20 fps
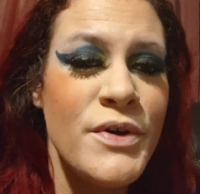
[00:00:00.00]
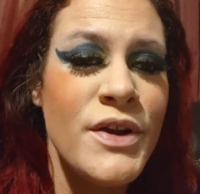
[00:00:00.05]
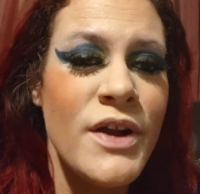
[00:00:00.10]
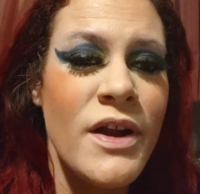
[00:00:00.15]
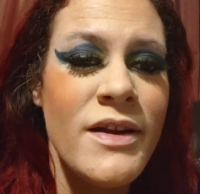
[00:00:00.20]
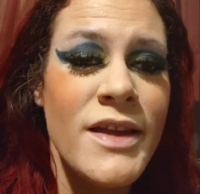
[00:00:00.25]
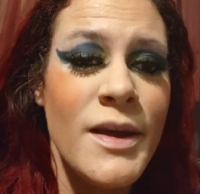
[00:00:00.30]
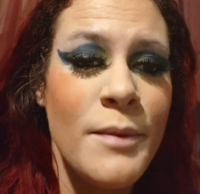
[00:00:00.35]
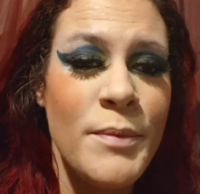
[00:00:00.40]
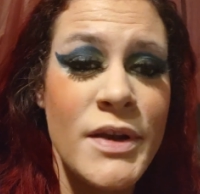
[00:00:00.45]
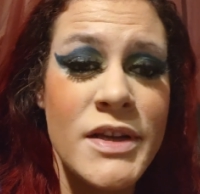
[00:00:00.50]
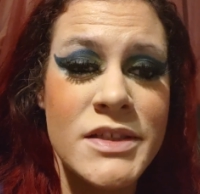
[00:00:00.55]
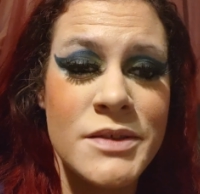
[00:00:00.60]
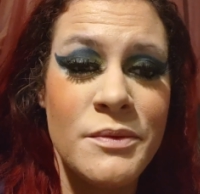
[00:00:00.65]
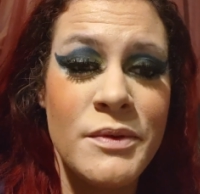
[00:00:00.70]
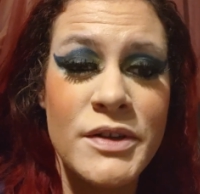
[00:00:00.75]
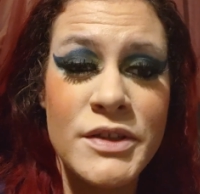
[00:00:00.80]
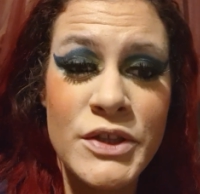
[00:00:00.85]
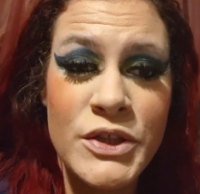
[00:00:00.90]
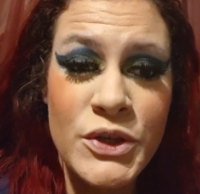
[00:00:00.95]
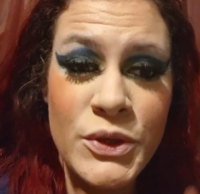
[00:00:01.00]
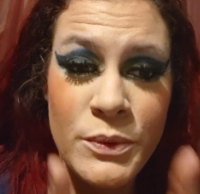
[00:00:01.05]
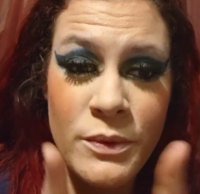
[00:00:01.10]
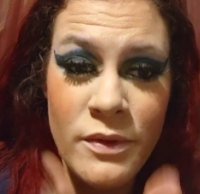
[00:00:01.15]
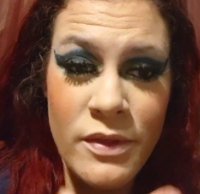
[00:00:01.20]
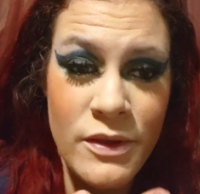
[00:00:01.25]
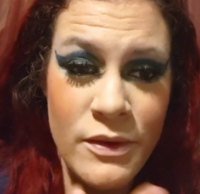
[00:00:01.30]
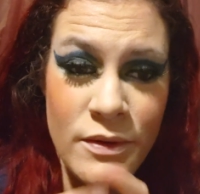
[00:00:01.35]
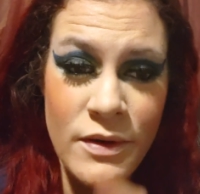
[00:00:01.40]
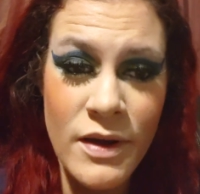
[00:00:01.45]
not put on yet, because I wanted to
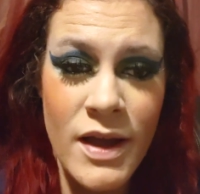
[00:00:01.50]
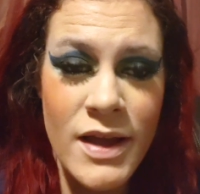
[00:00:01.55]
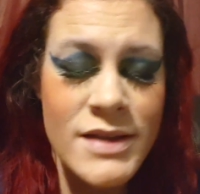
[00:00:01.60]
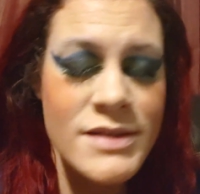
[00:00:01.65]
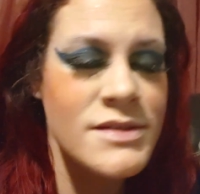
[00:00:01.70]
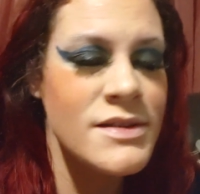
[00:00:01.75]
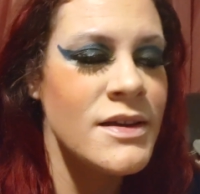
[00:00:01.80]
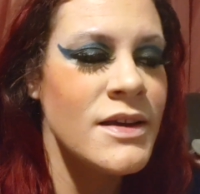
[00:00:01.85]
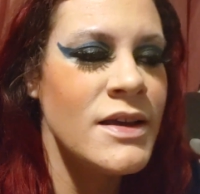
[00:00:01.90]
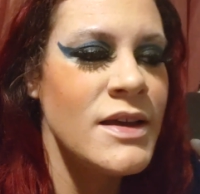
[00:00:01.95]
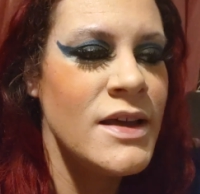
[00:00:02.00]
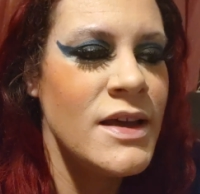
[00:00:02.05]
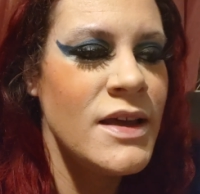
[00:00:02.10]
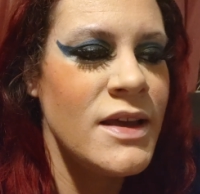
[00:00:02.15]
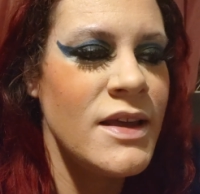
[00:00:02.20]
do it with you guys,